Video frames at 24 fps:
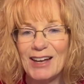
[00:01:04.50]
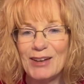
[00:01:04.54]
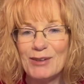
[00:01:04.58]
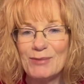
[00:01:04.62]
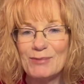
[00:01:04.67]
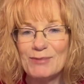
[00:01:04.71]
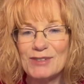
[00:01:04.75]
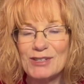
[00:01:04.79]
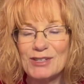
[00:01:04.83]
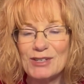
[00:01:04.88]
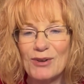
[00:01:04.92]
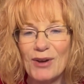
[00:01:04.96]

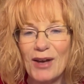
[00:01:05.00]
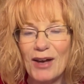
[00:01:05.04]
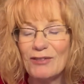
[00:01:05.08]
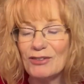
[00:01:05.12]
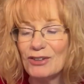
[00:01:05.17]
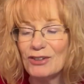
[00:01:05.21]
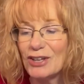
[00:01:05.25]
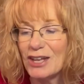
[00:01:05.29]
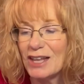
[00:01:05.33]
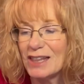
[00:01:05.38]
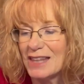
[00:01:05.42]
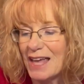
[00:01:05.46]
So have a
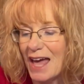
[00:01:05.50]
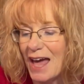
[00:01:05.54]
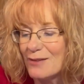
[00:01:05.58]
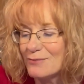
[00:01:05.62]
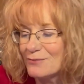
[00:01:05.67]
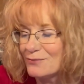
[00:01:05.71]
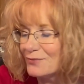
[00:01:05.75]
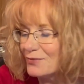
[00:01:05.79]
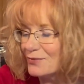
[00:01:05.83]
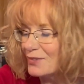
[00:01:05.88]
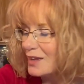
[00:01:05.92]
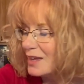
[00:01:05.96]
look at that.
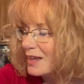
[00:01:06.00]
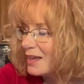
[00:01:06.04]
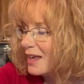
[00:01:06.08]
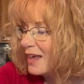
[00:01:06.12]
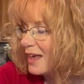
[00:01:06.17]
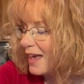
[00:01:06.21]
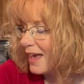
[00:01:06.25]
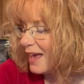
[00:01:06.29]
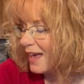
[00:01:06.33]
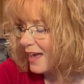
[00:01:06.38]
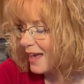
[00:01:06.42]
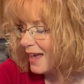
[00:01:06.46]

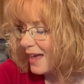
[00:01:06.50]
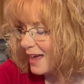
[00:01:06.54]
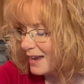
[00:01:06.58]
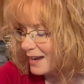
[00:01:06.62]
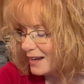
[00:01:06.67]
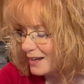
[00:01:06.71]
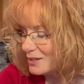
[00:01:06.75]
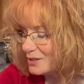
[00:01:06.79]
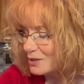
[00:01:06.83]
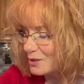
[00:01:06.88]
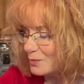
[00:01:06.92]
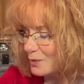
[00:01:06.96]
And
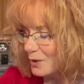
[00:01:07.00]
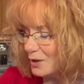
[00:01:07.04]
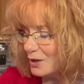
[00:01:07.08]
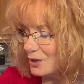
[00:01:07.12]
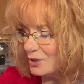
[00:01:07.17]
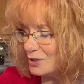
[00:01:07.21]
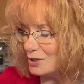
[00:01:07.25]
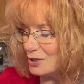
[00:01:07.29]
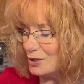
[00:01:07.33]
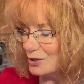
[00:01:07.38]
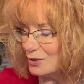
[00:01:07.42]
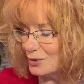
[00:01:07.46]
I just wanted
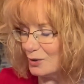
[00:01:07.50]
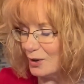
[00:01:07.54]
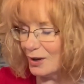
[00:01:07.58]
to,